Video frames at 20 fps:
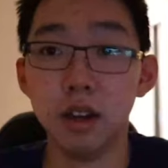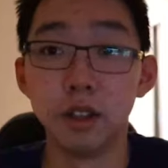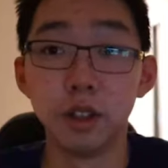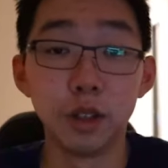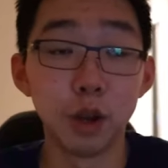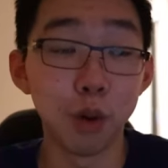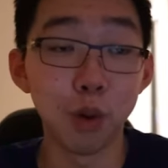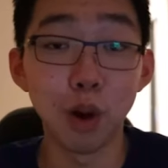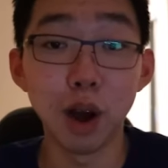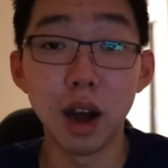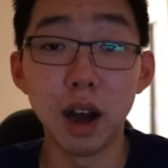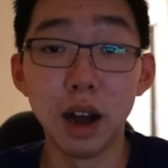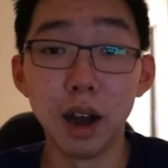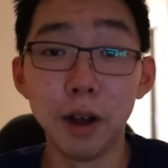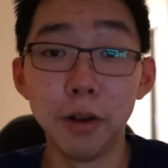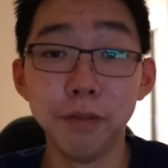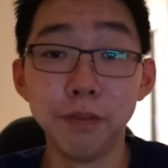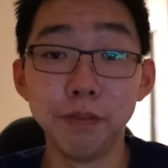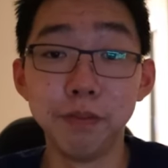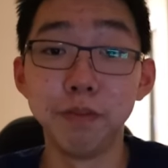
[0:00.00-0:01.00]
So
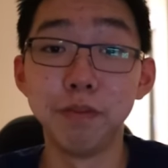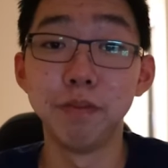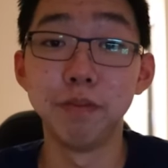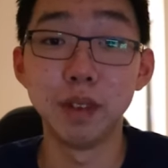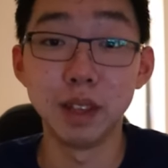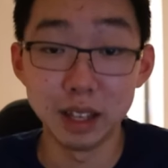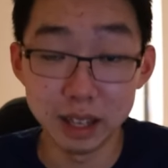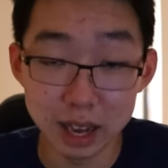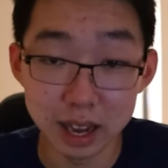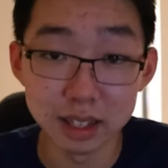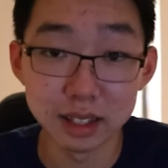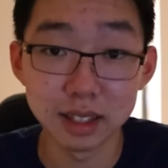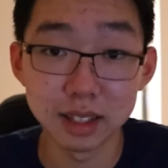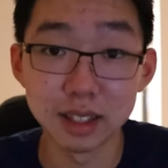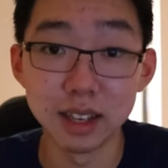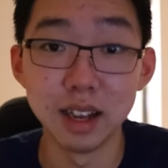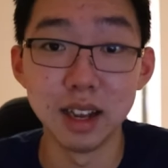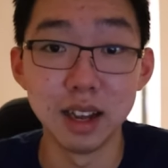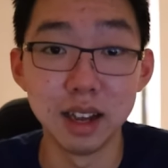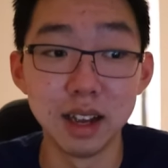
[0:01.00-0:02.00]
uh,
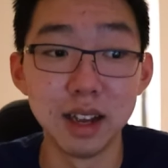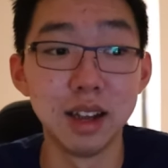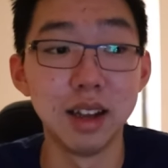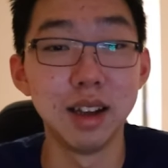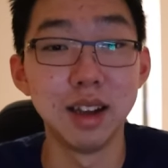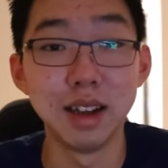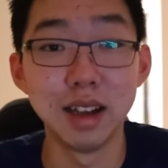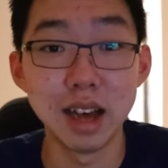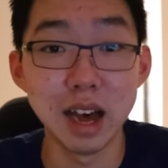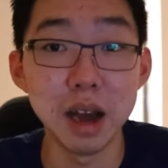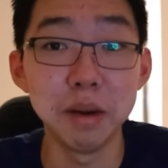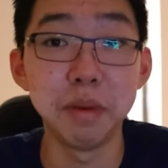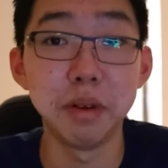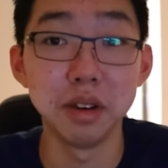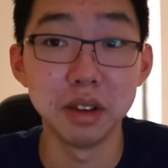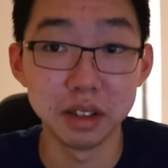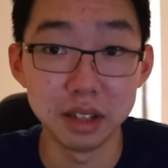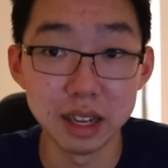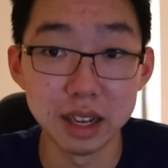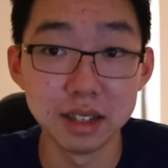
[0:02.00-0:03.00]
yes, I
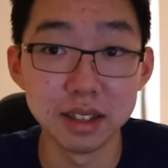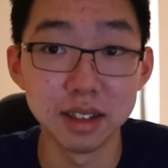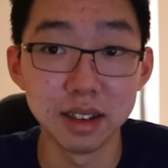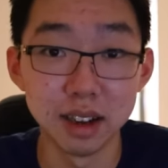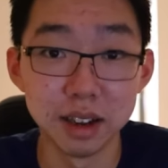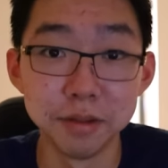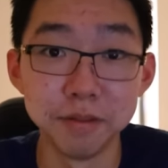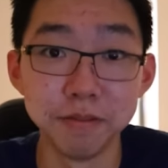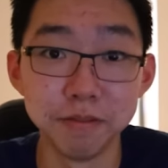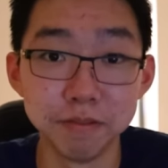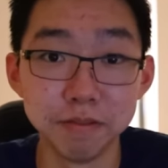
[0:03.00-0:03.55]
bought a Tesla.